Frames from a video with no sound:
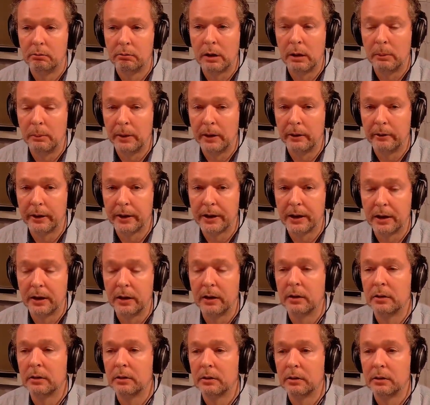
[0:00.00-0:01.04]

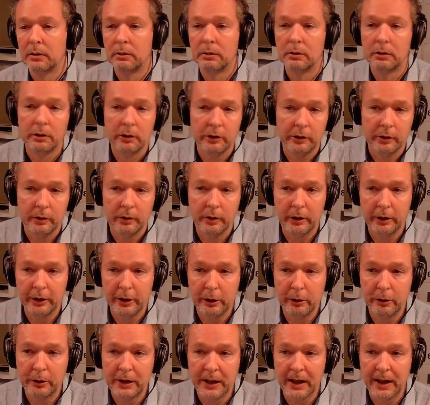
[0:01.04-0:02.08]
America,
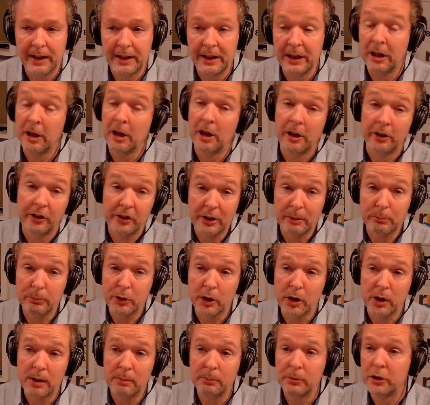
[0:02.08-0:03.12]
the UK,
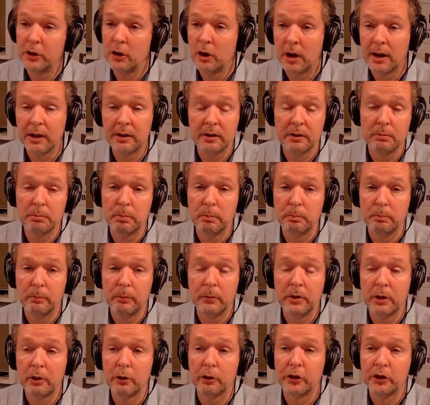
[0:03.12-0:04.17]
sometimes
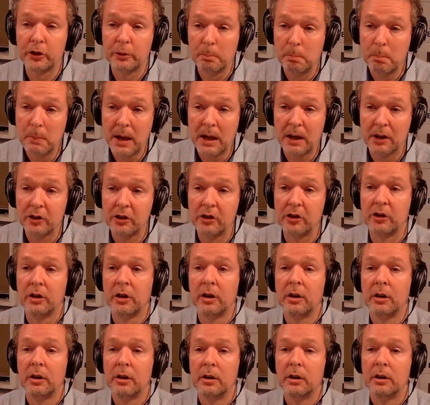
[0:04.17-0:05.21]
not so much,
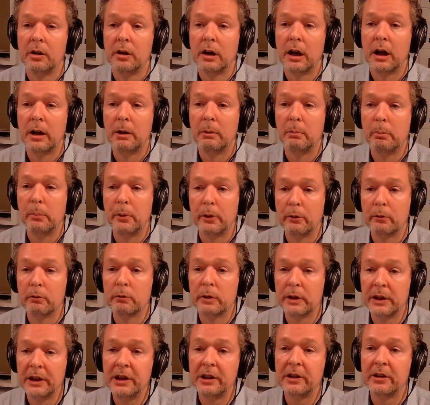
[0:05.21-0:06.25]
but
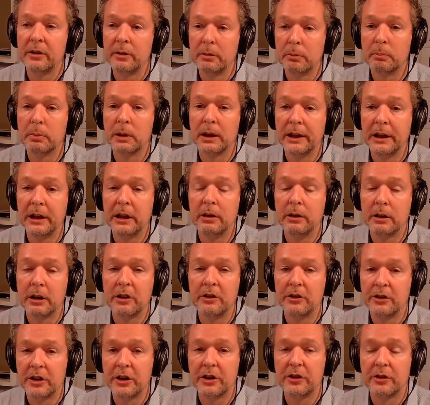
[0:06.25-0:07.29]
reasonably
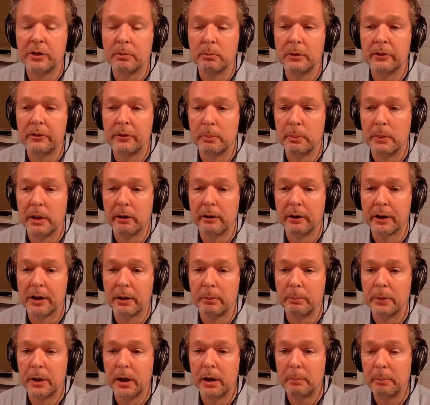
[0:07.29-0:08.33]
consistent with
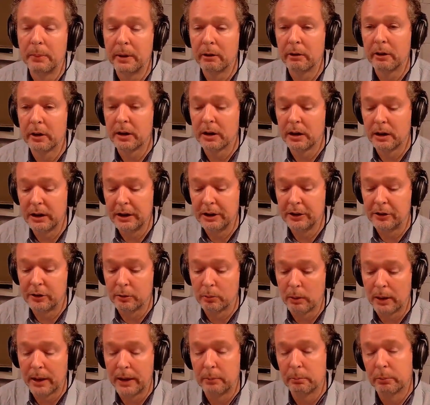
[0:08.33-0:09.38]
America. But America leads
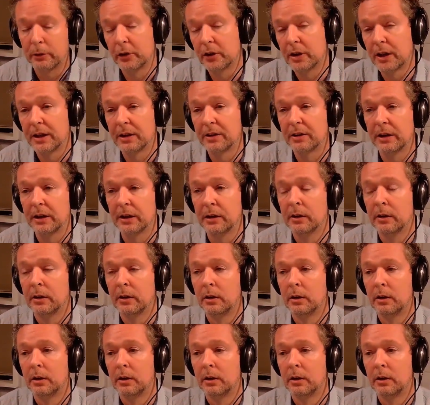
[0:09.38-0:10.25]
the way in protecting